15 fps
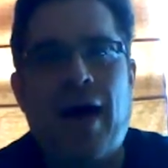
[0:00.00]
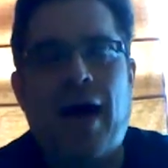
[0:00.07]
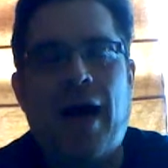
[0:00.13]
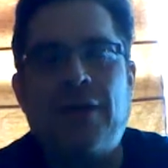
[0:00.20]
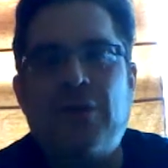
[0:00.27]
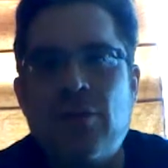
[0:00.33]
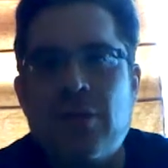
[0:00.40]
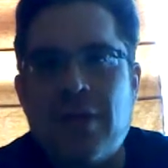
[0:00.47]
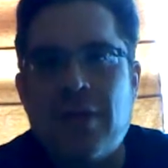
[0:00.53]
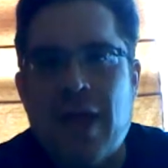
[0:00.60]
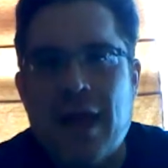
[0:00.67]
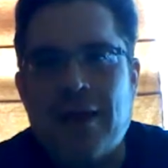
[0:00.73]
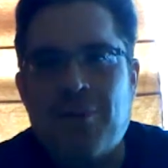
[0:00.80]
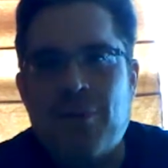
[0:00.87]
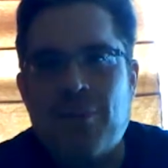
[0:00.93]
I don't
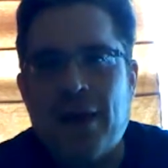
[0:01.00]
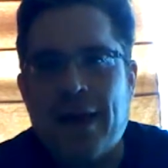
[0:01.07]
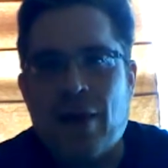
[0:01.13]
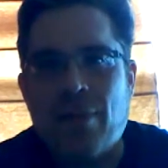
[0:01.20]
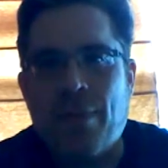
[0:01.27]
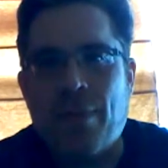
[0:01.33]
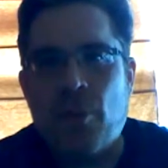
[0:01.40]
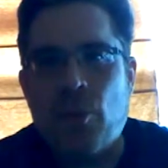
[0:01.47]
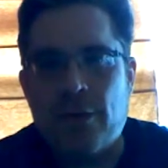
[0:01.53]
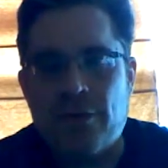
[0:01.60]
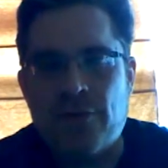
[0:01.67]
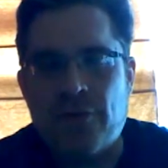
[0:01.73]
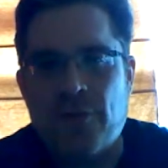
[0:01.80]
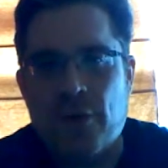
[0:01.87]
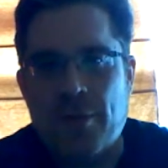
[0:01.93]
like being out in the
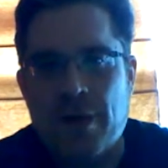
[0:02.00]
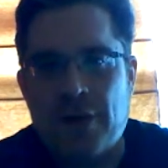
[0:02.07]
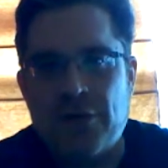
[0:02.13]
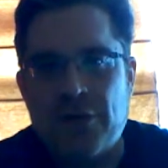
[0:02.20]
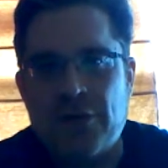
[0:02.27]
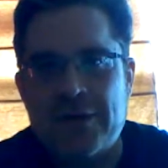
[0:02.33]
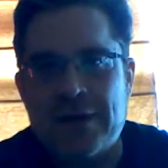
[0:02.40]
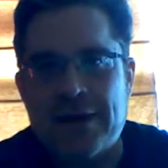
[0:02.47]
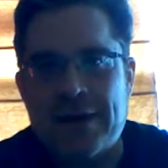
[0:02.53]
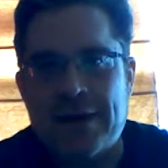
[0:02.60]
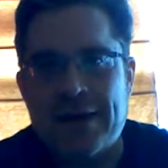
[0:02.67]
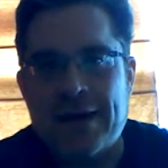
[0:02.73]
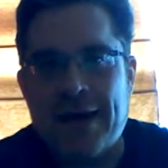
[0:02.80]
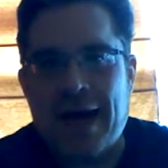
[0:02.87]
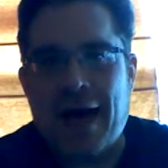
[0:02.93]
woods very much.
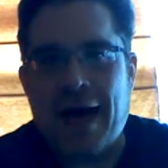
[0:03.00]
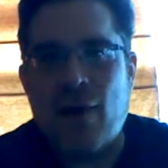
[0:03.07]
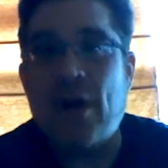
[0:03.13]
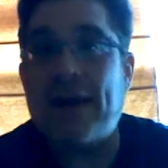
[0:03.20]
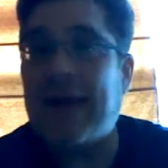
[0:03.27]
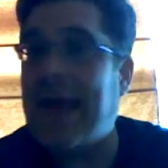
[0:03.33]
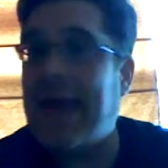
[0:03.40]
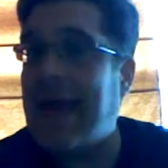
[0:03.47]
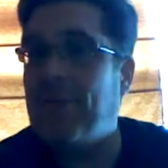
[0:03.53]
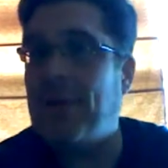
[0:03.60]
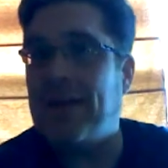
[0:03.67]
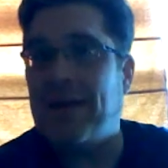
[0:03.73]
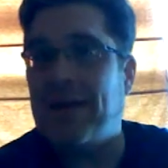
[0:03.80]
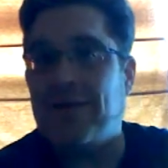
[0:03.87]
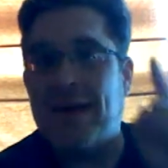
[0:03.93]
I went
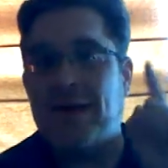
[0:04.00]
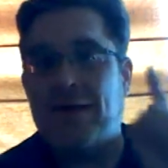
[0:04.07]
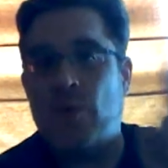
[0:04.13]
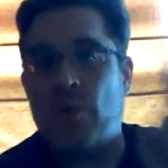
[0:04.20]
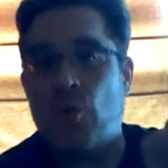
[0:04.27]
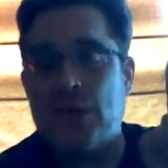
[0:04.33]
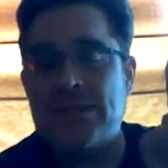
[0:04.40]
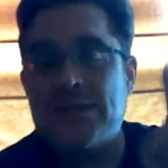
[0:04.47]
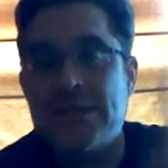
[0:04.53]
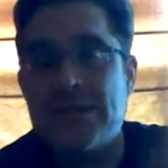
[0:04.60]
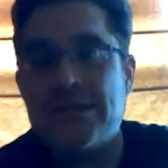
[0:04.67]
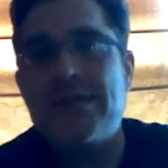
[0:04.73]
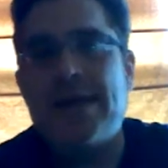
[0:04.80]
camping exactly once,